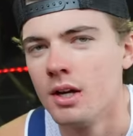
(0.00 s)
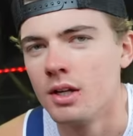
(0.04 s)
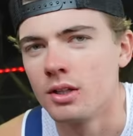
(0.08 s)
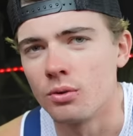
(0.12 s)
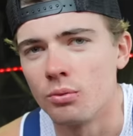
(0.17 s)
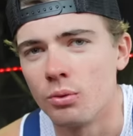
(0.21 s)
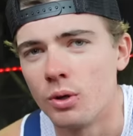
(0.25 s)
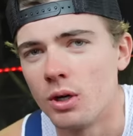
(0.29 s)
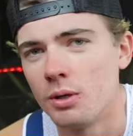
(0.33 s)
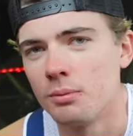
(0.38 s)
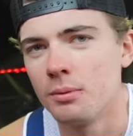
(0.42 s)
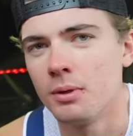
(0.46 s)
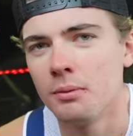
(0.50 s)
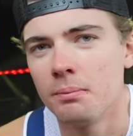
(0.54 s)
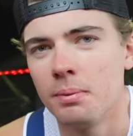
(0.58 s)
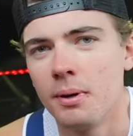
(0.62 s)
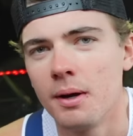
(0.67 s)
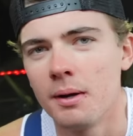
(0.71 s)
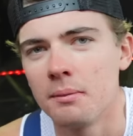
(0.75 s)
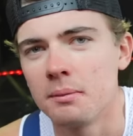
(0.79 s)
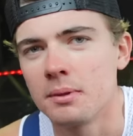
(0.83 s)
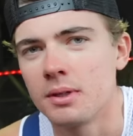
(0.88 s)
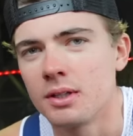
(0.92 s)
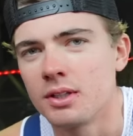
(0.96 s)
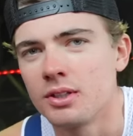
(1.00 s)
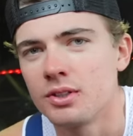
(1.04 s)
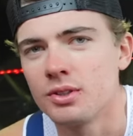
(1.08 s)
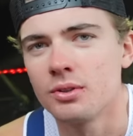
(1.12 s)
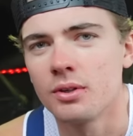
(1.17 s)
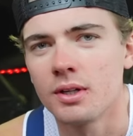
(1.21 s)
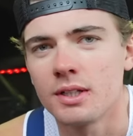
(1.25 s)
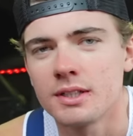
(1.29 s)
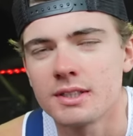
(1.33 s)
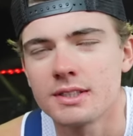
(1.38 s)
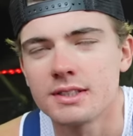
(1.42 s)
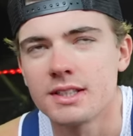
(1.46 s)
The warm-up I'm gonna do
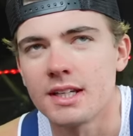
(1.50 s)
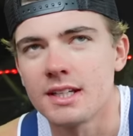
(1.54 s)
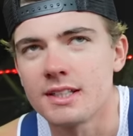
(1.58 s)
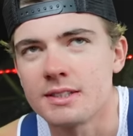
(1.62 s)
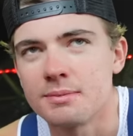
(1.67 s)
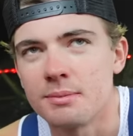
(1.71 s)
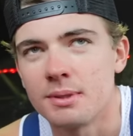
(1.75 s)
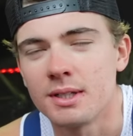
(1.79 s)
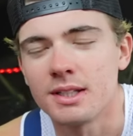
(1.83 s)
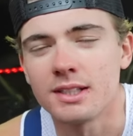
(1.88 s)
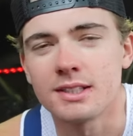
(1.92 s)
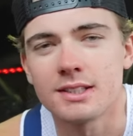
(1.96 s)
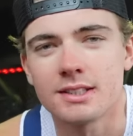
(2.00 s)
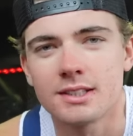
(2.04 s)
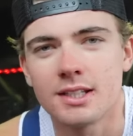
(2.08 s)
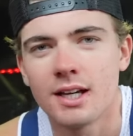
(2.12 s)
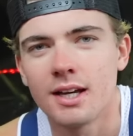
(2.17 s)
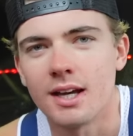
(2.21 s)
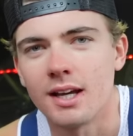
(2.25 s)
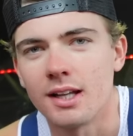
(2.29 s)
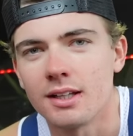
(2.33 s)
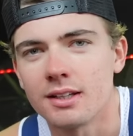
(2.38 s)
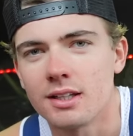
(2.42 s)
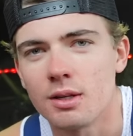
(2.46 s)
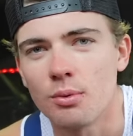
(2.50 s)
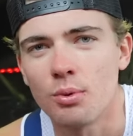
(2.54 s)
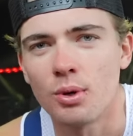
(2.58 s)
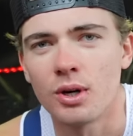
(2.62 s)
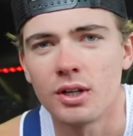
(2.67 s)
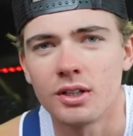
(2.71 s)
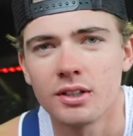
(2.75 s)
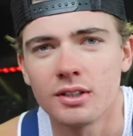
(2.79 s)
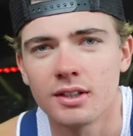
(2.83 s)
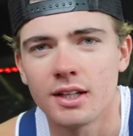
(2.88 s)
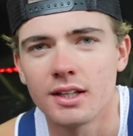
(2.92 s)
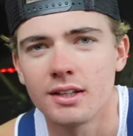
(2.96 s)
is 6 minutes
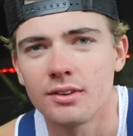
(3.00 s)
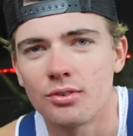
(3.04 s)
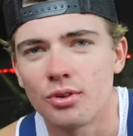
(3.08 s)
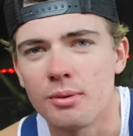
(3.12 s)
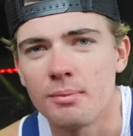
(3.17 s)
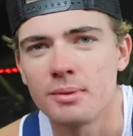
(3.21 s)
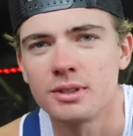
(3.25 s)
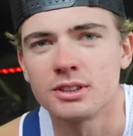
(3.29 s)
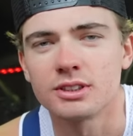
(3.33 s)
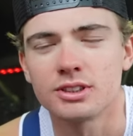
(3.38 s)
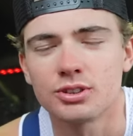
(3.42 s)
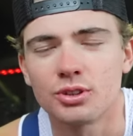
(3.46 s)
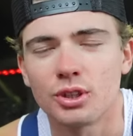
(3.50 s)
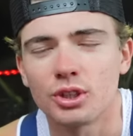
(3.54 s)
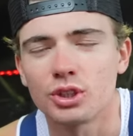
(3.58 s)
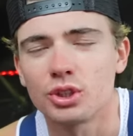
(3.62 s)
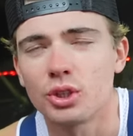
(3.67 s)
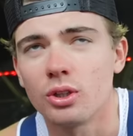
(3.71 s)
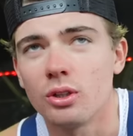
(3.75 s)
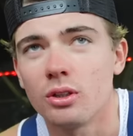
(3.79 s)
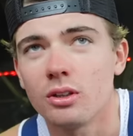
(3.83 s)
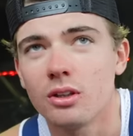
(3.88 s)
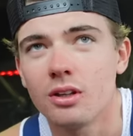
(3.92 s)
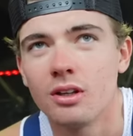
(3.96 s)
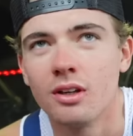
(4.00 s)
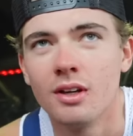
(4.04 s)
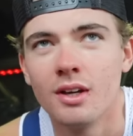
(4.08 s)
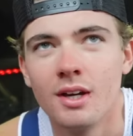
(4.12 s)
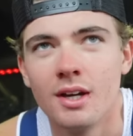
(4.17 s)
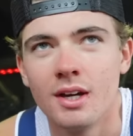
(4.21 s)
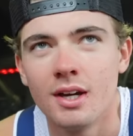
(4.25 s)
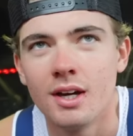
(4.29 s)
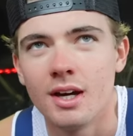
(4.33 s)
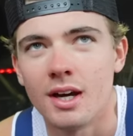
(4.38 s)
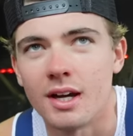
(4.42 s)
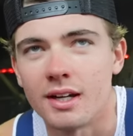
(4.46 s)
LT1, then 3 minutes threshold,
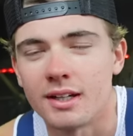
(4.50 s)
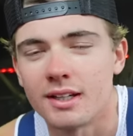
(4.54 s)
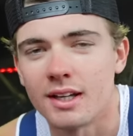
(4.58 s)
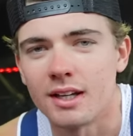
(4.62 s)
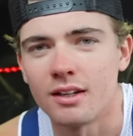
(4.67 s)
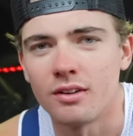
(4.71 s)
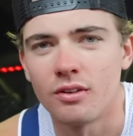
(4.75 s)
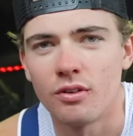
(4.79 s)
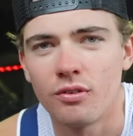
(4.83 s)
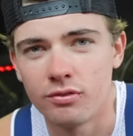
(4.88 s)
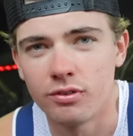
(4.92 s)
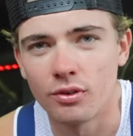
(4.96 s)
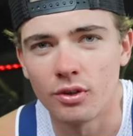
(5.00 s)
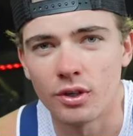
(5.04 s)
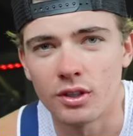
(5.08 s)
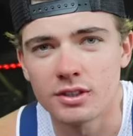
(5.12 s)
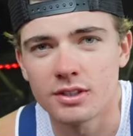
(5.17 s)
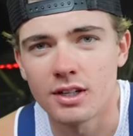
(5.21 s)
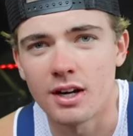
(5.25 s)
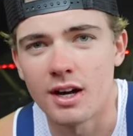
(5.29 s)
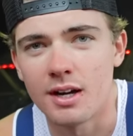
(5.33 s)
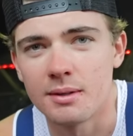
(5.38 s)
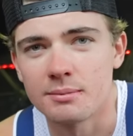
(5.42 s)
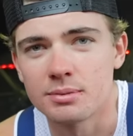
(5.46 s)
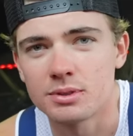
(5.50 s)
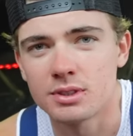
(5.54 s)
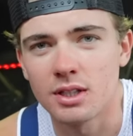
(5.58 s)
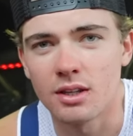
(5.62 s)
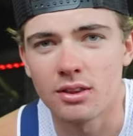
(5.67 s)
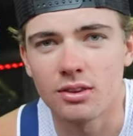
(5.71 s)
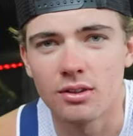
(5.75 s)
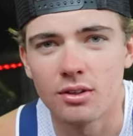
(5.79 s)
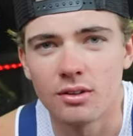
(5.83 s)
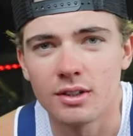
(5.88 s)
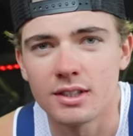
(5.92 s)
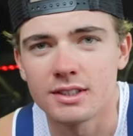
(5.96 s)
and then 4 times
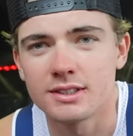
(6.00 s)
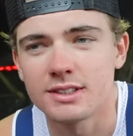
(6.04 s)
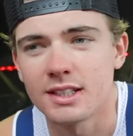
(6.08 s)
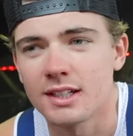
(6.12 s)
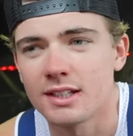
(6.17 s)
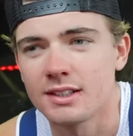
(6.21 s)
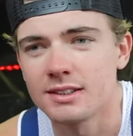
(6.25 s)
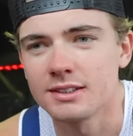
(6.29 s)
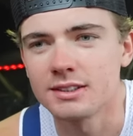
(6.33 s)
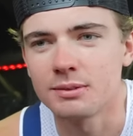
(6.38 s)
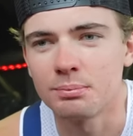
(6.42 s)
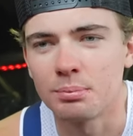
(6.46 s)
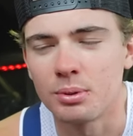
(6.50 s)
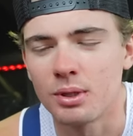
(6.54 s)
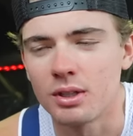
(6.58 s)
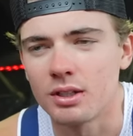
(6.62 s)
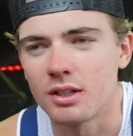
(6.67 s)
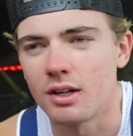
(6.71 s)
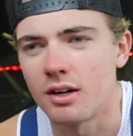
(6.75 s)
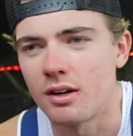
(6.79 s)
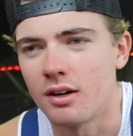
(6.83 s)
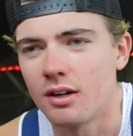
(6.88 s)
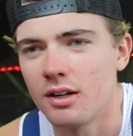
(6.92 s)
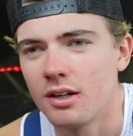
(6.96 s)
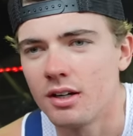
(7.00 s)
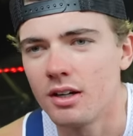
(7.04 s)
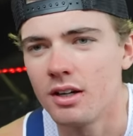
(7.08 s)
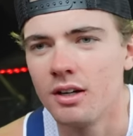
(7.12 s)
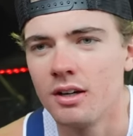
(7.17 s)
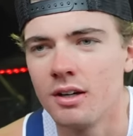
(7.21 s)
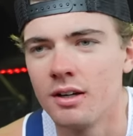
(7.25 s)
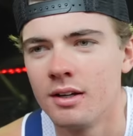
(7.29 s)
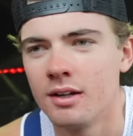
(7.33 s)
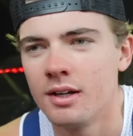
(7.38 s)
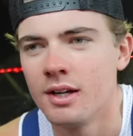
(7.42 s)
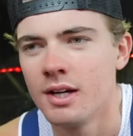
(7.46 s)
30 seconds, pretty hard
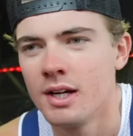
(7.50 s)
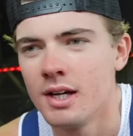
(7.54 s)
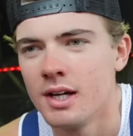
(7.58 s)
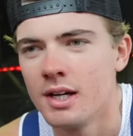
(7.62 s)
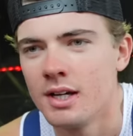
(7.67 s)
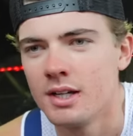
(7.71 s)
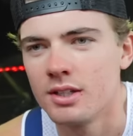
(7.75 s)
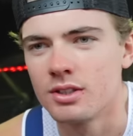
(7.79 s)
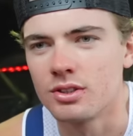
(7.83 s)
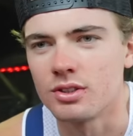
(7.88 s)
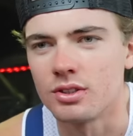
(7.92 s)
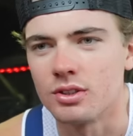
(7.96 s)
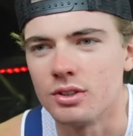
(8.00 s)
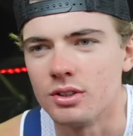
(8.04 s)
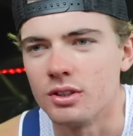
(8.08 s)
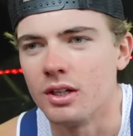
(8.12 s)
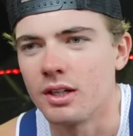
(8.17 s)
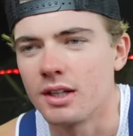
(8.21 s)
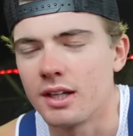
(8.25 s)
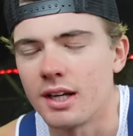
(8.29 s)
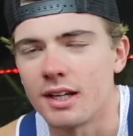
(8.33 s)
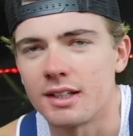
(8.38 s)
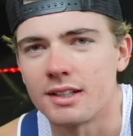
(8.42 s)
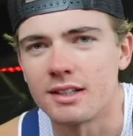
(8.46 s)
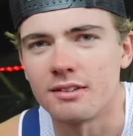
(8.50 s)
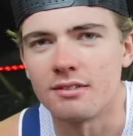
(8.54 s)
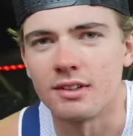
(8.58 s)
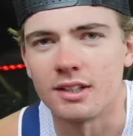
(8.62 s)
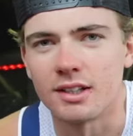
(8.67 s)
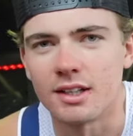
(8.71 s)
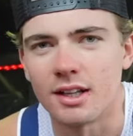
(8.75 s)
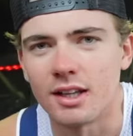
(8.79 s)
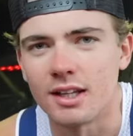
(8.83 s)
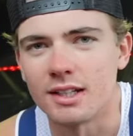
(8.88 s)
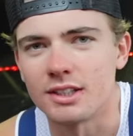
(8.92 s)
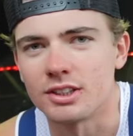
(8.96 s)
to get the
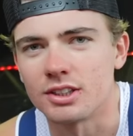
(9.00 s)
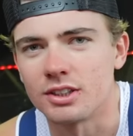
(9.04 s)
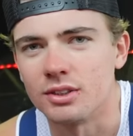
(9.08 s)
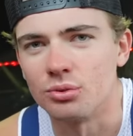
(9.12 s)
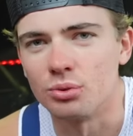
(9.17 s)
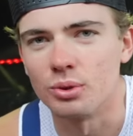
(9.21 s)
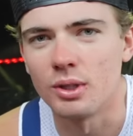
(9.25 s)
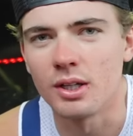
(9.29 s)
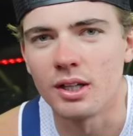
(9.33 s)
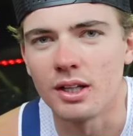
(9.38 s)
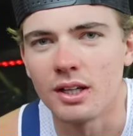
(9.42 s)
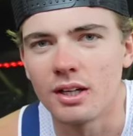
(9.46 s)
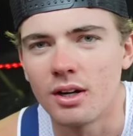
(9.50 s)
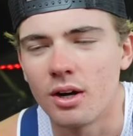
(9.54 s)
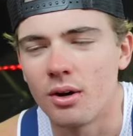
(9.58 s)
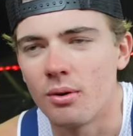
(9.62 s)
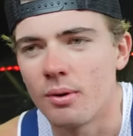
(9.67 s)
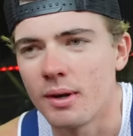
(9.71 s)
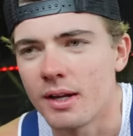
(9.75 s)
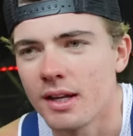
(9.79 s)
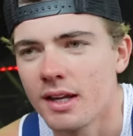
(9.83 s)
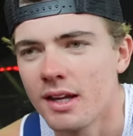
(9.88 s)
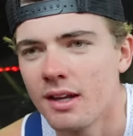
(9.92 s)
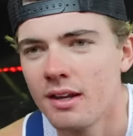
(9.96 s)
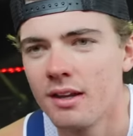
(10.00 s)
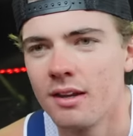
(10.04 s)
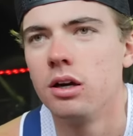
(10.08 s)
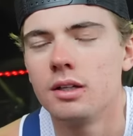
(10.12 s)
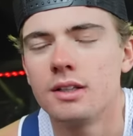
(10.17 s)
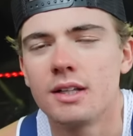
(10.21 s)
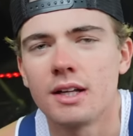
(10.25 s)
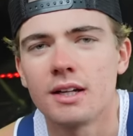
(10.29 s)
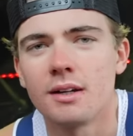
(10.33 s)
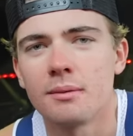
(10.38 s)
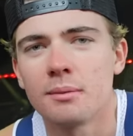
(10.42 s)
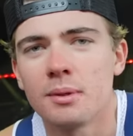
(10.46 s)
ventilation really going.
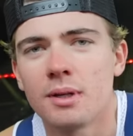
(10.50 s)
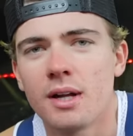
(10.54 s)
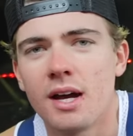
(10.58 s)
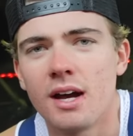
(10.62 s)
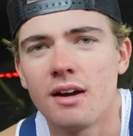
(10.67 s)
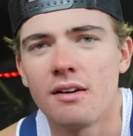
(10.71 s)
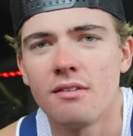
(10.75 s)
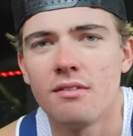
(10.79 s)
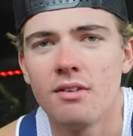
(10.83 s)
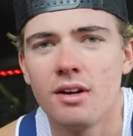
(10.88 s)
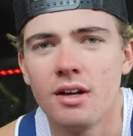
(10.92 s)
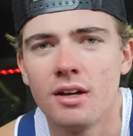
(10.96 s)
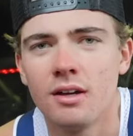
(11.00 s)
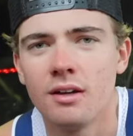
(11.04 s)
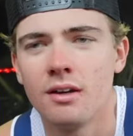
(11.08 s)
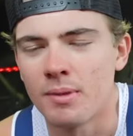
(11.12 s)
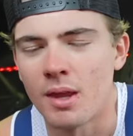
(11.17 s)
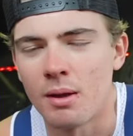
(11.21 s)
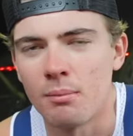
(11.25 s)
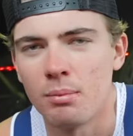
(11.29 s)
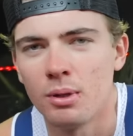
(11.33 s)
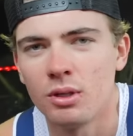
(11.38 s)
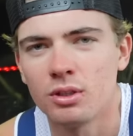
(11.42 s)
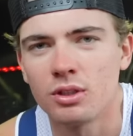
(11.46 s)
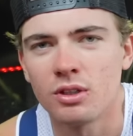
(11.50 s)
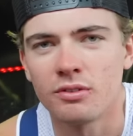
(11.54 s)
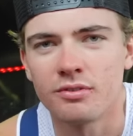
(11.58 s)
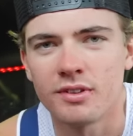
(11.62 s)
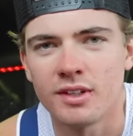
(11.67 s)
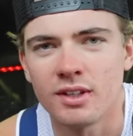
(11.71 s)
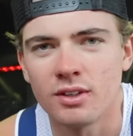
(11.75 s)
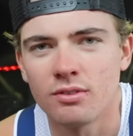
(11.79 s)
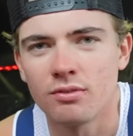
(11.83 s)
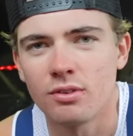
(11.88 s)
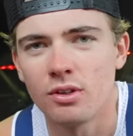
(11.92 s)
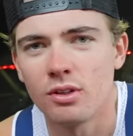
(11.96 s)
Then I'm gonna have a block of
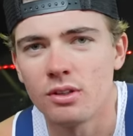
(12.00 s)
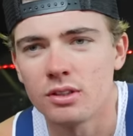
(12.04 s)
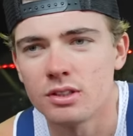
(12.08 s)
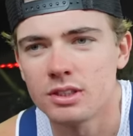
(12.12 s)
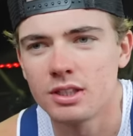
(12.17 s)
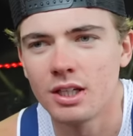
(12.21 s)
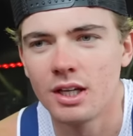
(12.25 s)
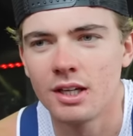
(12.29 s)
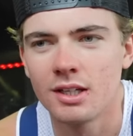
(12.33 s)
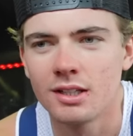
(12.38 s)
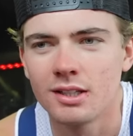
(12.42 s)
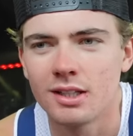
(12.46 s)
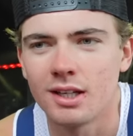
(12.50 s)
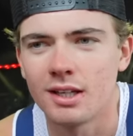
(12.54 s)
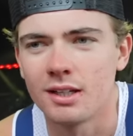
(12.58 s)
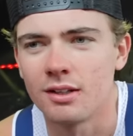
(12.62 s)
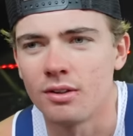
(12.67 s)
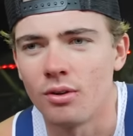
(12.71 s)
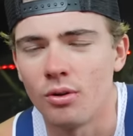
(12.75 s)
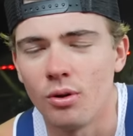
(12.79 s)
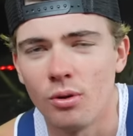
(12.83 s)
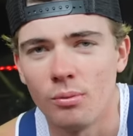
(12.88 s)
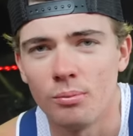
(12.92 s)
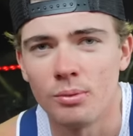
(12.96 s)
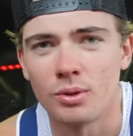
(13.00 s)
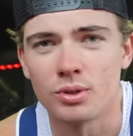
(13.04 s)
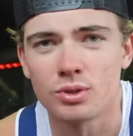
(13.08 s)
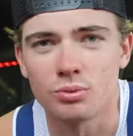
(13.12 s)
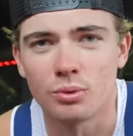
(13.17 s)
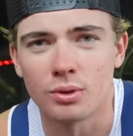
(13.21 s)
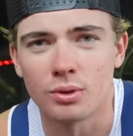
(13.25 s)
intervals, then almost